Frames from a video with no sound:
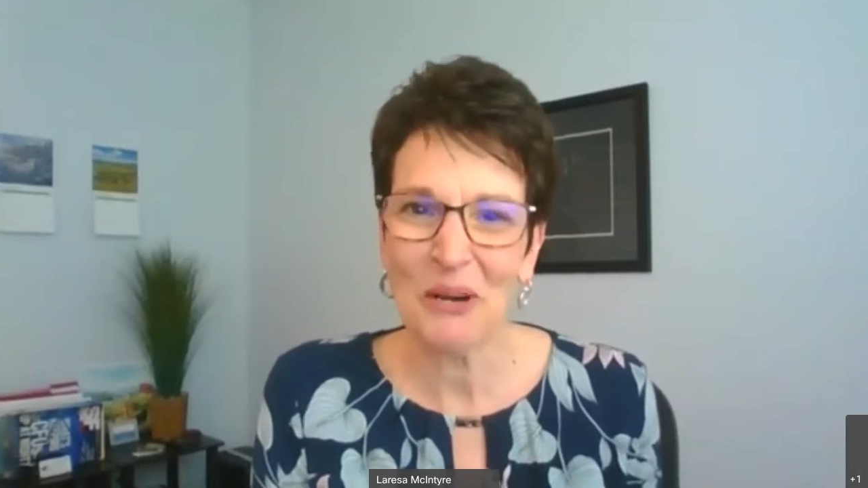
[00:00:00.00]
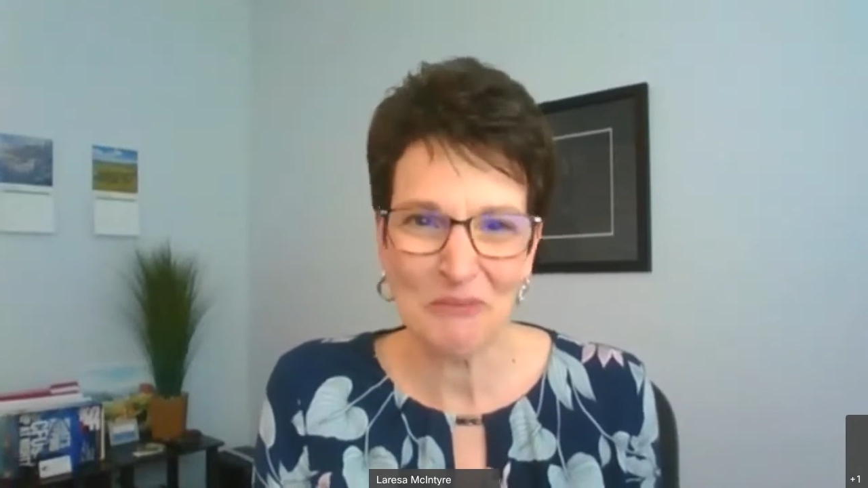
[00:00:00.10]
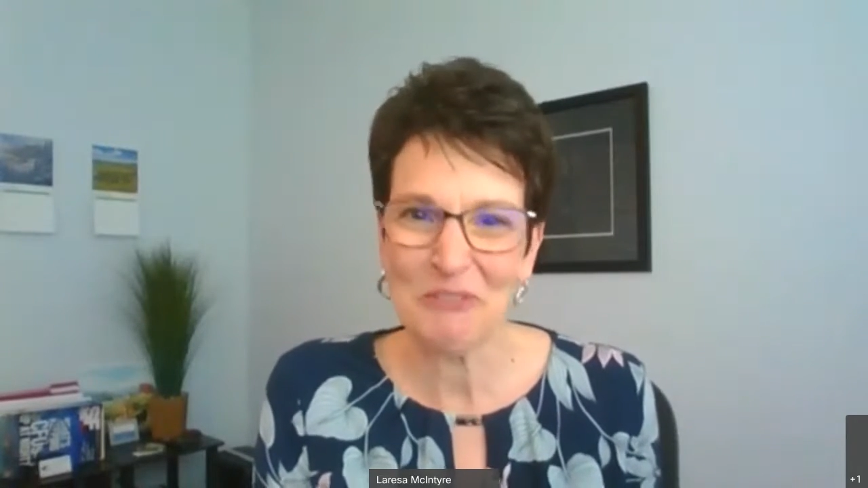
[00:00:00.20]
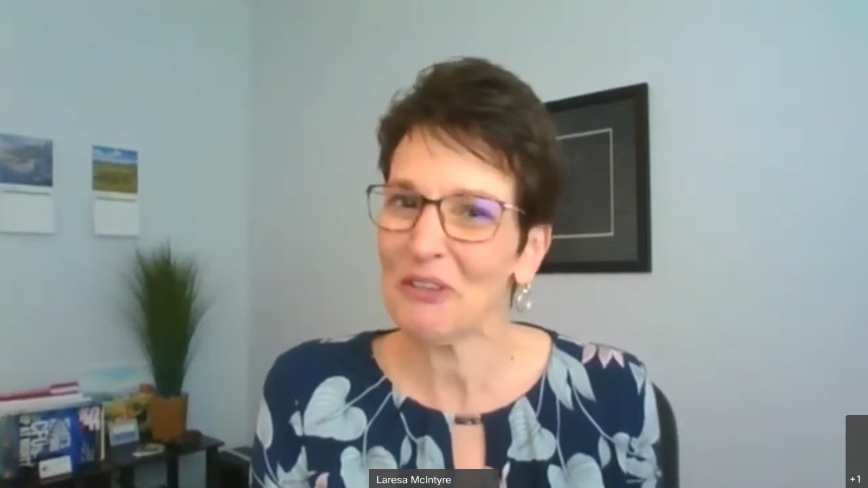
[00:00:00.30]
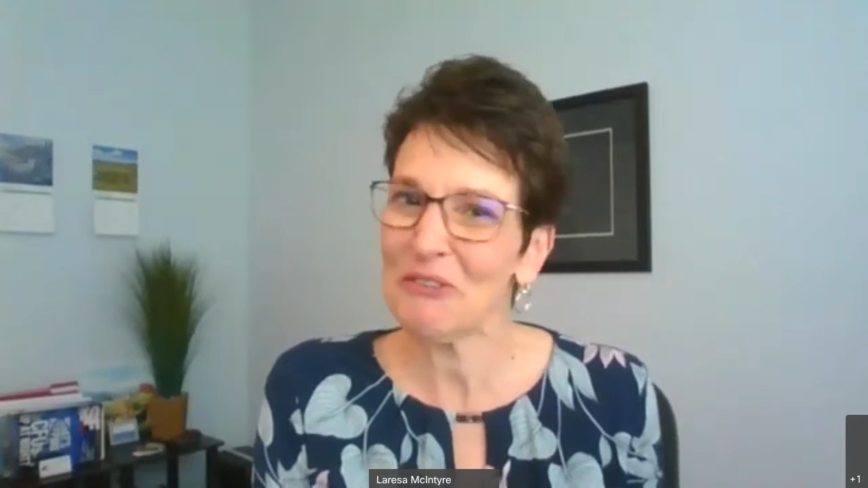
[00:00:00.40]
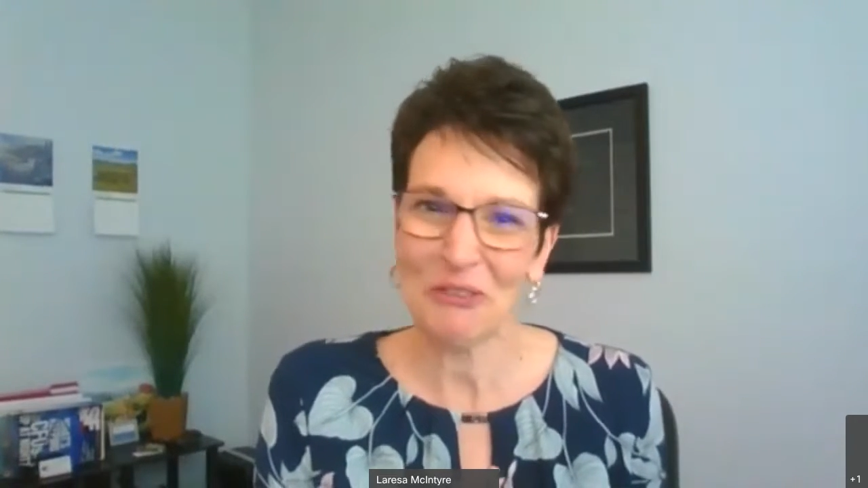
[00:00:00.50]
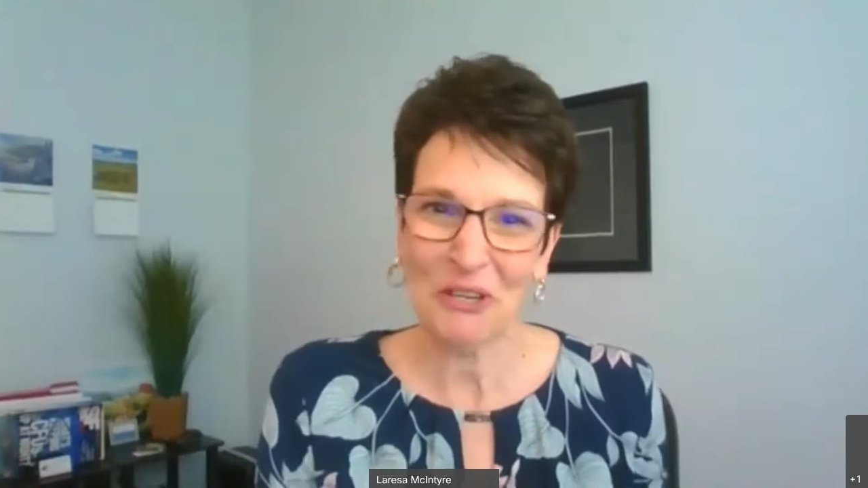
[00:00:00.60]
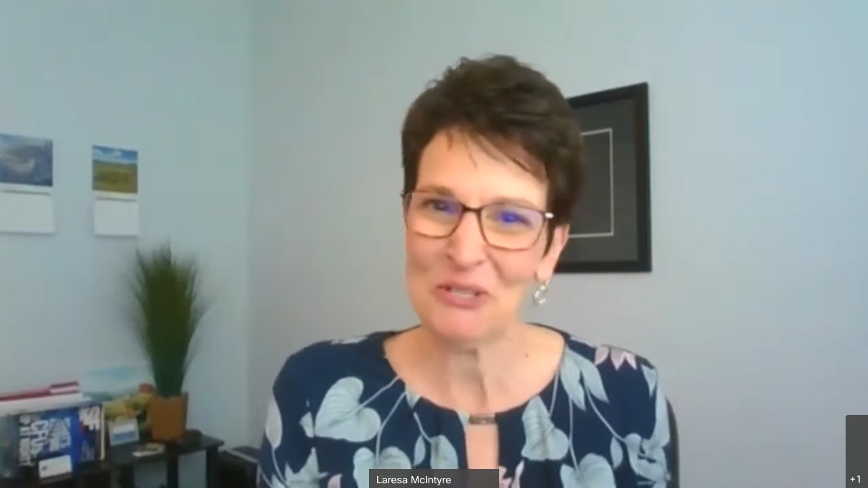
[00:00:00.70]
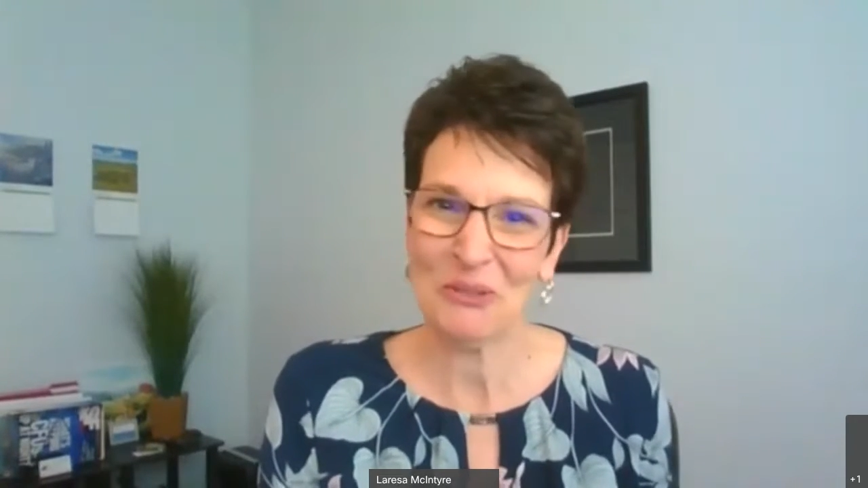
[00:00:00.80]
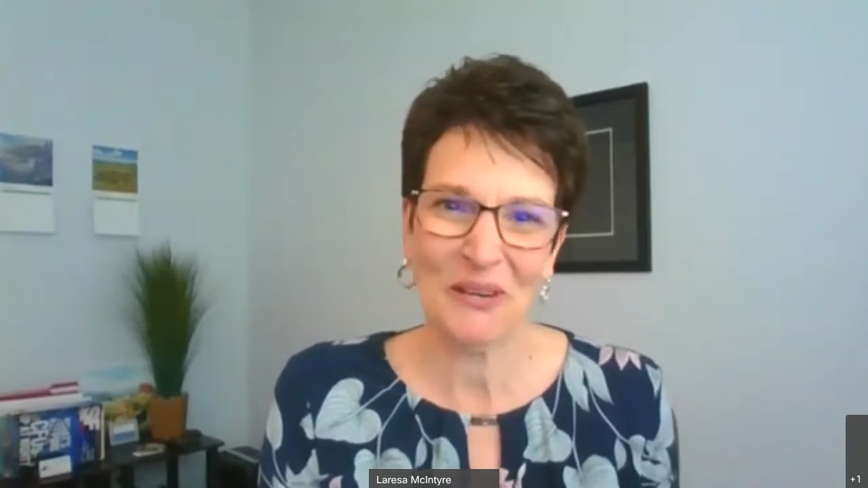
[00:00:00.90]
I've been very
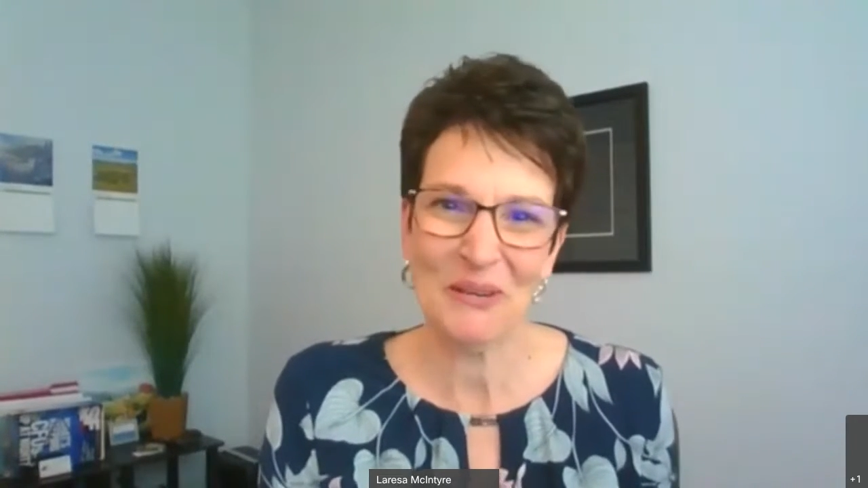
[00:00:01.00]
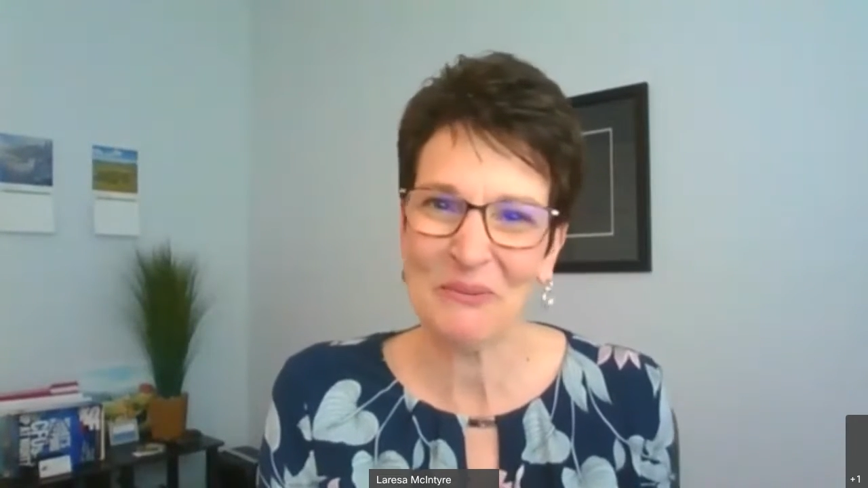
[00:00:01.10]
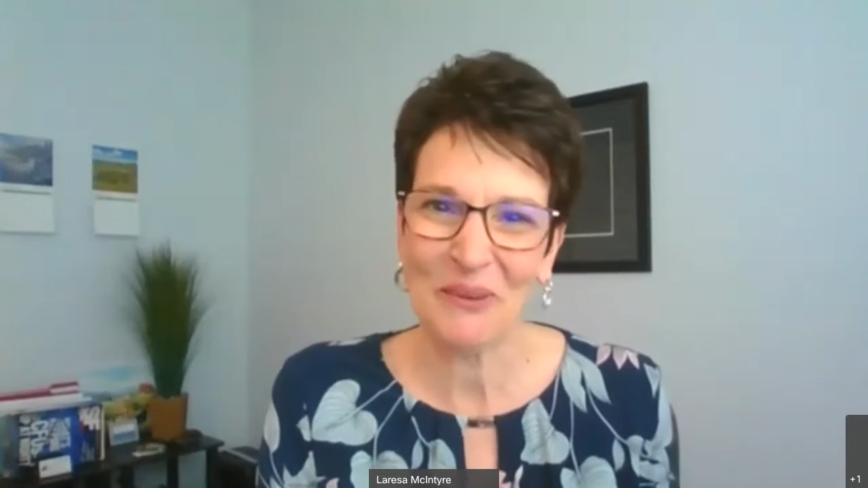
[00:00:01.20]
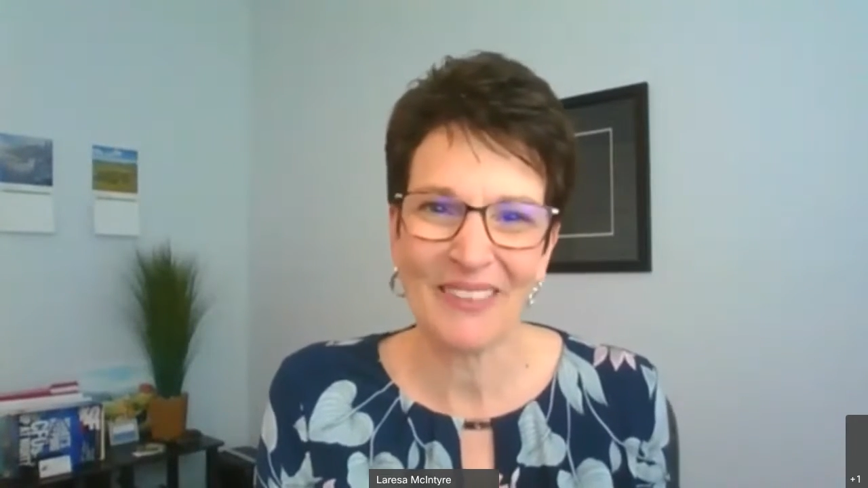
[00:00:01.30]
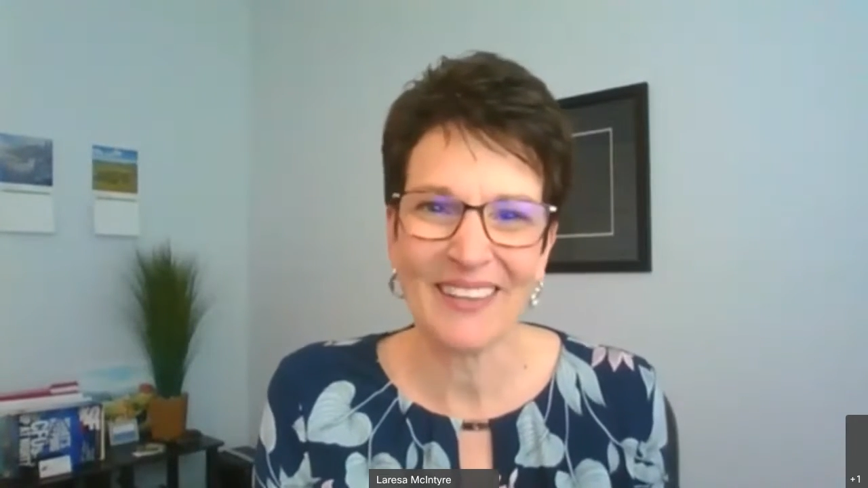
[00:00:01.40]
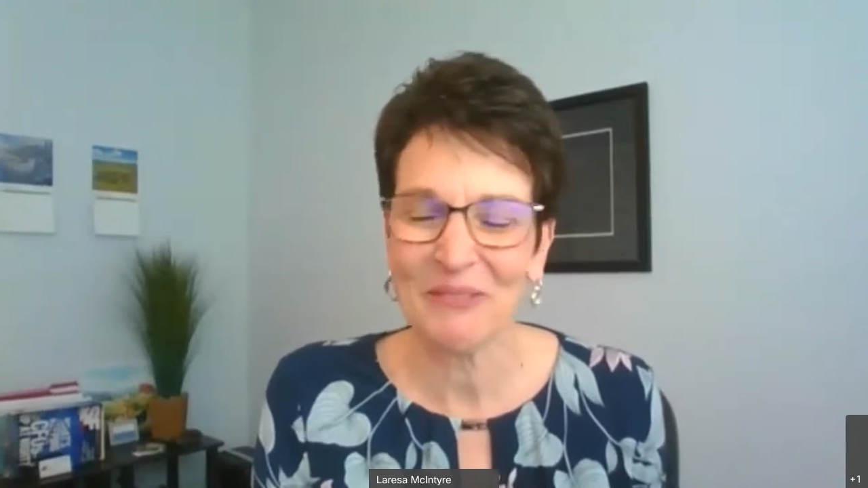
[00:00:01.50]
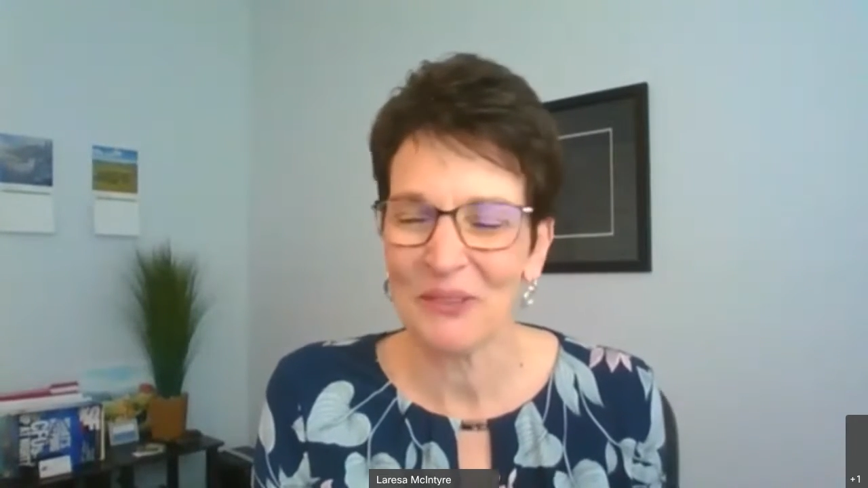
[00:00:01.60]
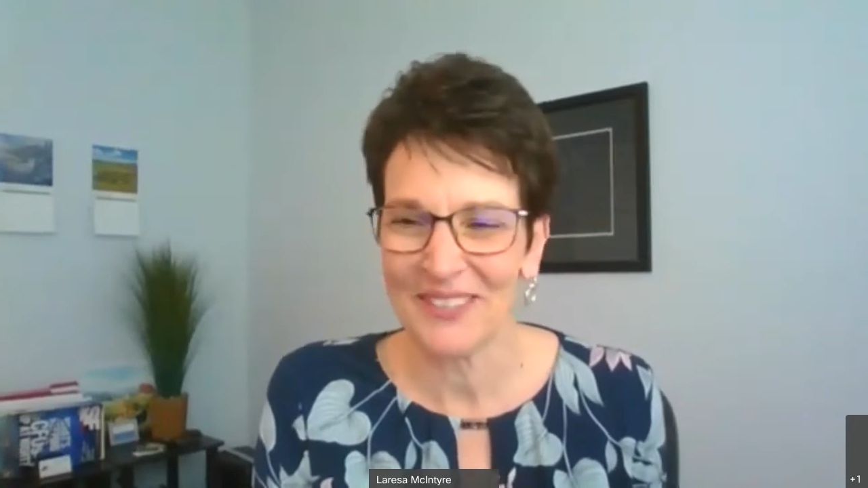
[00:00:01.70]
frustrated with it,